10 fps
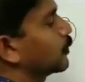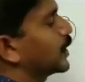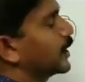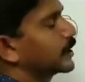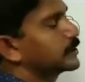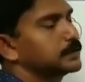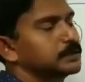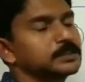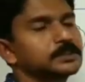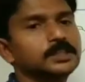four
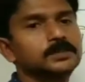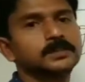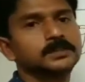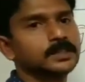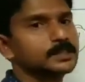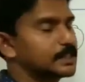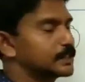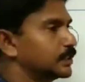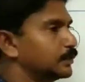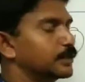angles is equal to
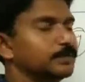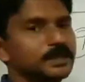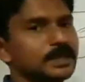360.